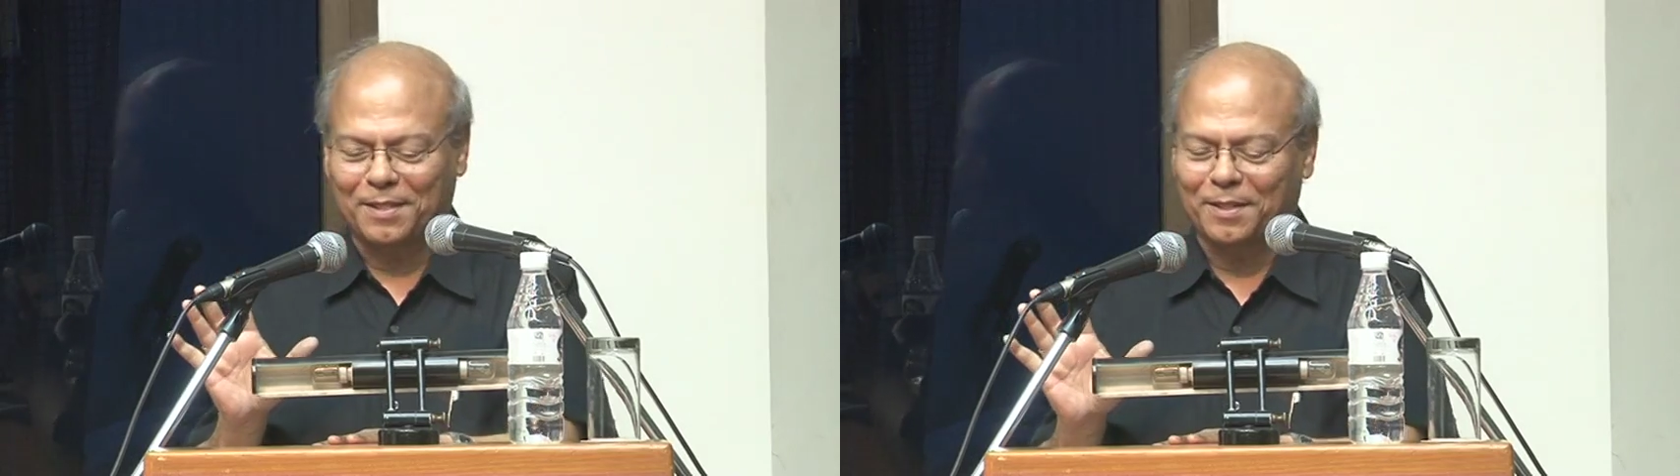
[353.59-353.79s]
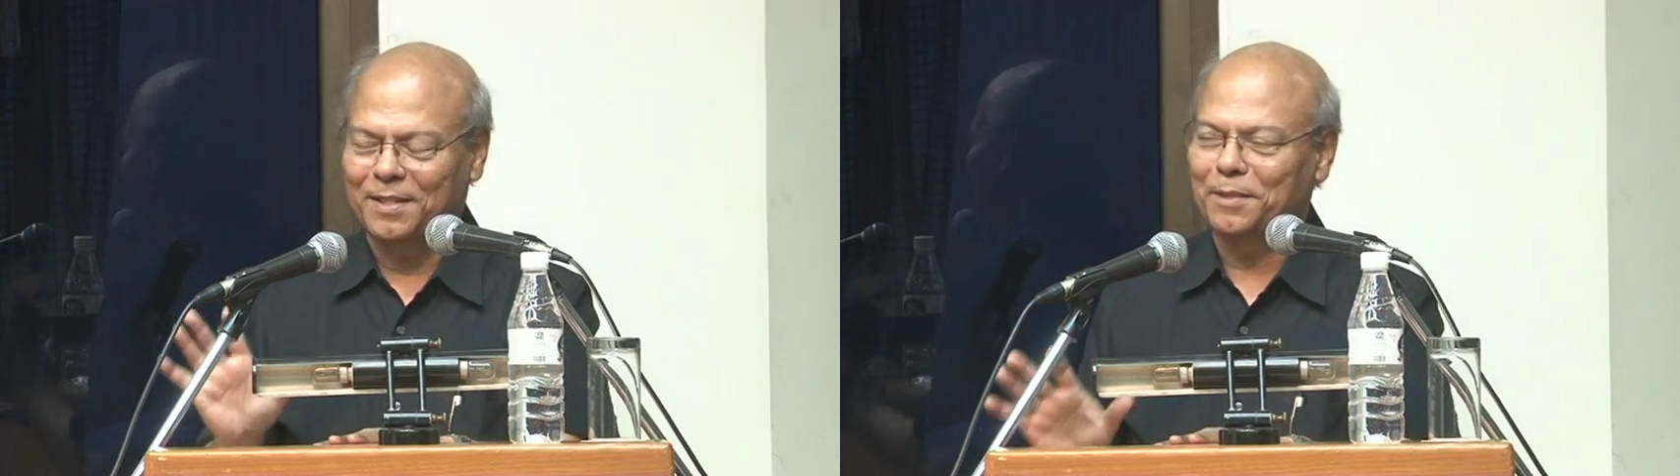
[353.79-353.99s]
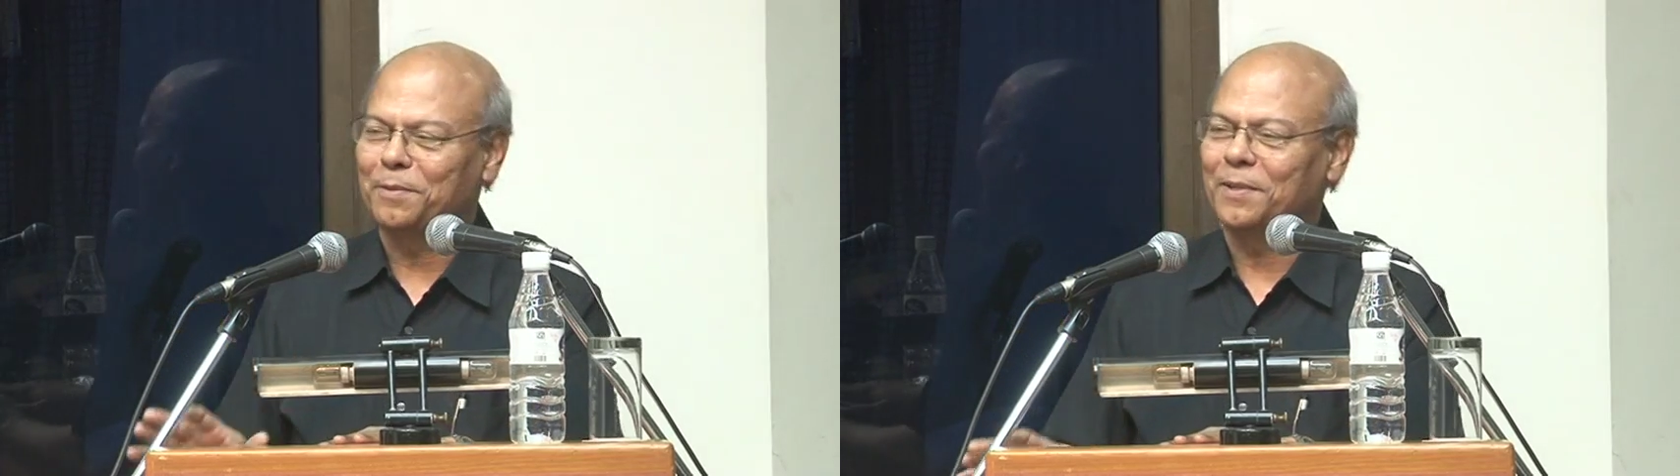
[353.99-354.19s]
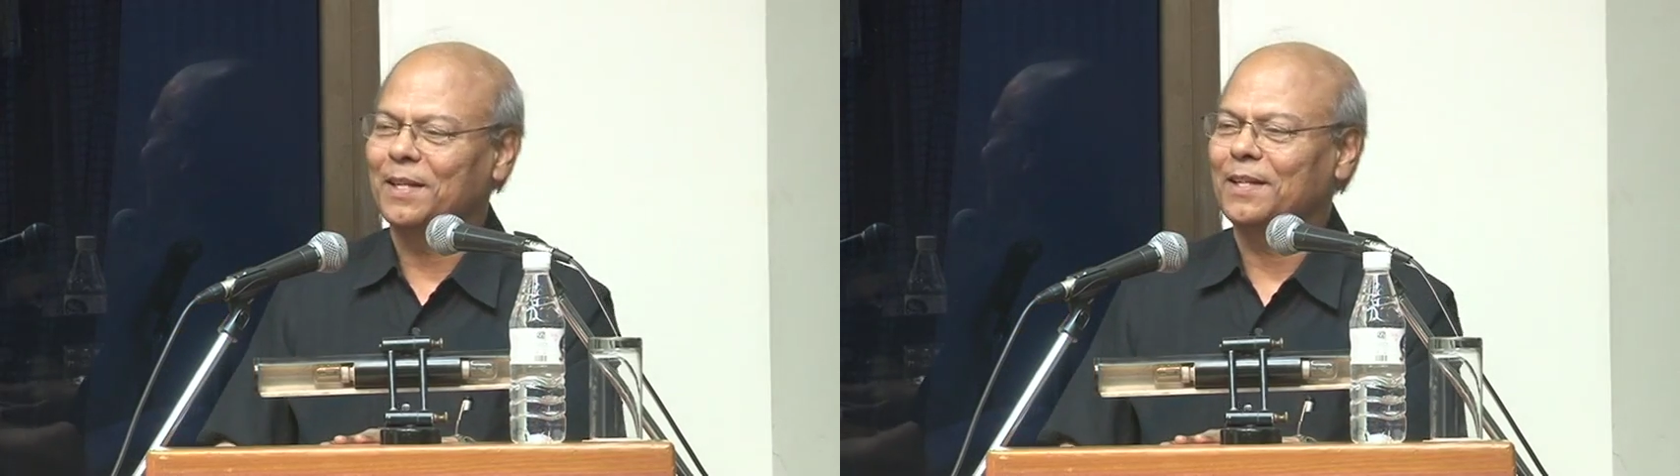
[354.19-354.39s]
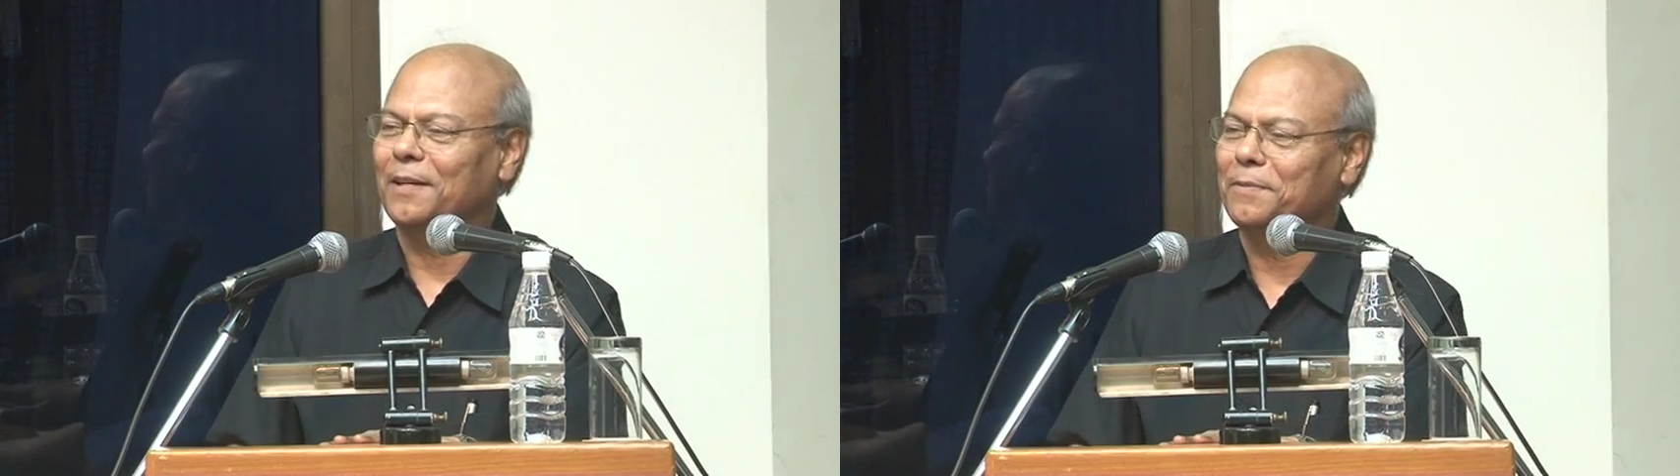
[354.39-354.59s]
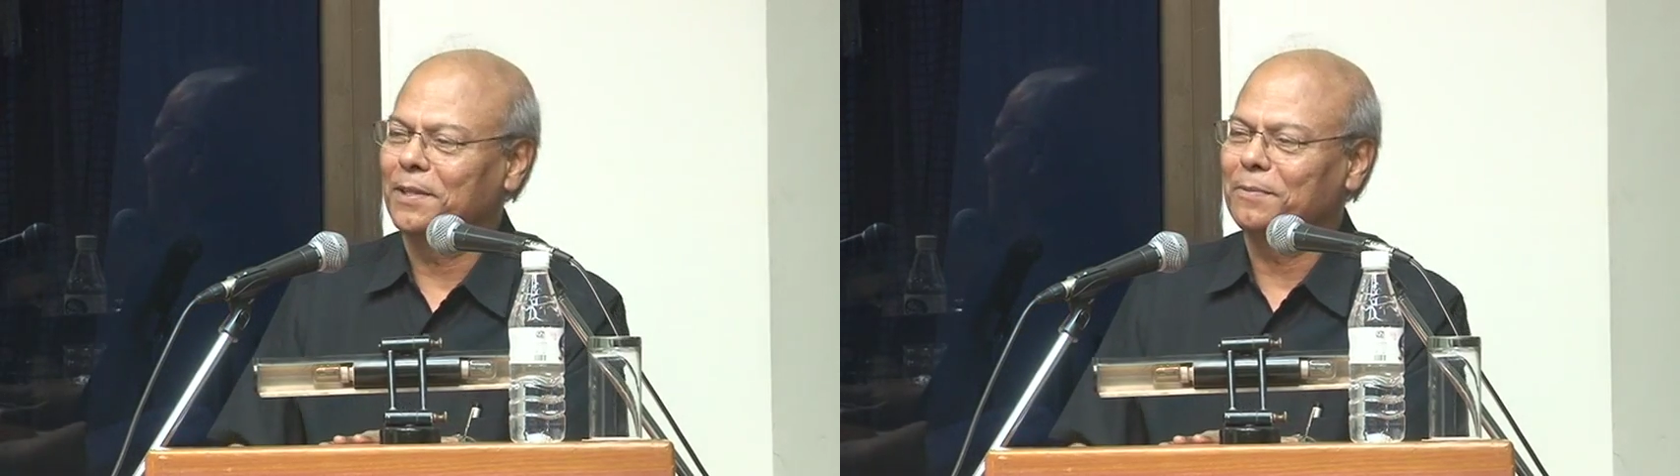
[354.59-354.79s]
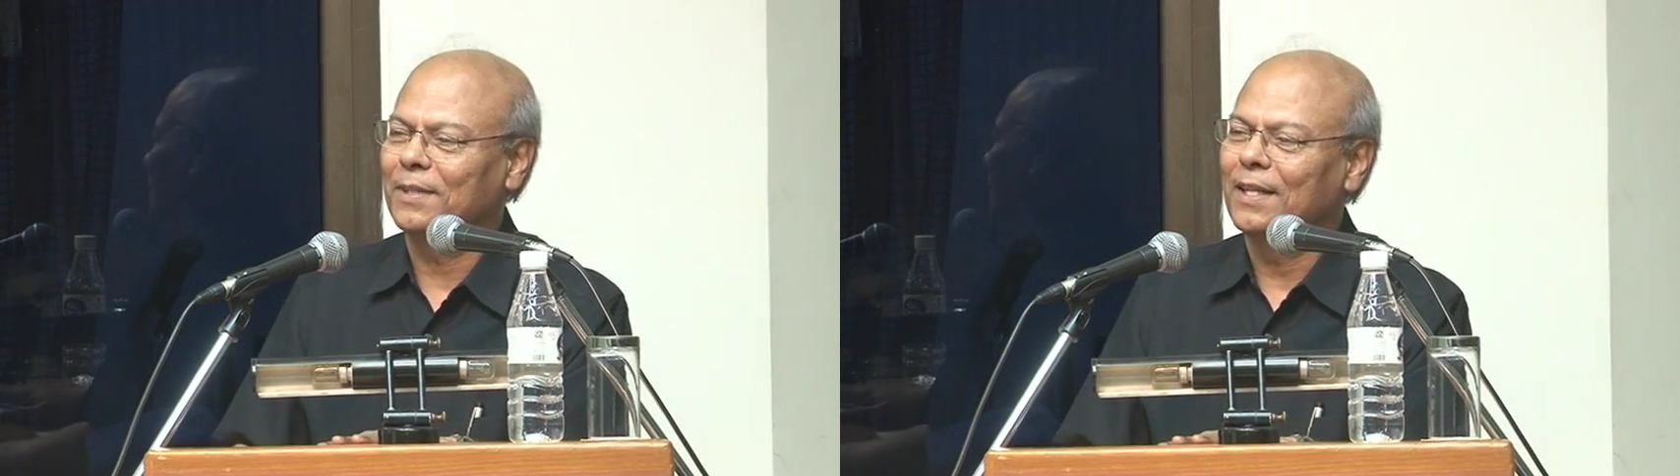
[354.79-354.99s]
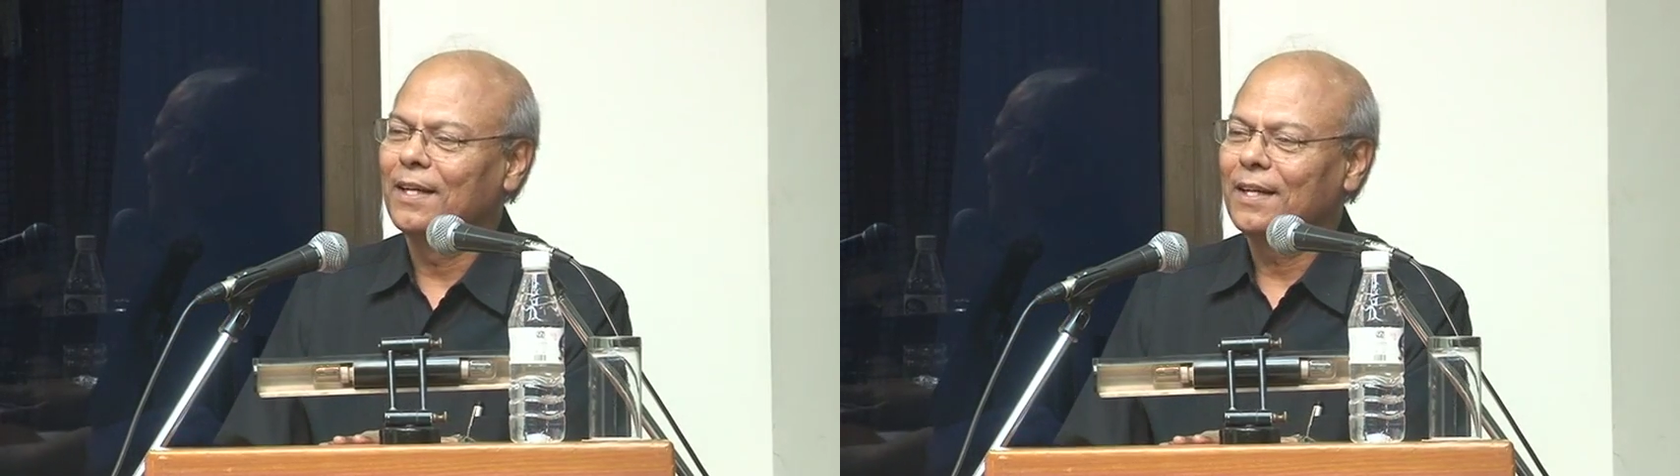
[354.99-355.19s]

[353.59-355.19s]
or in the world available.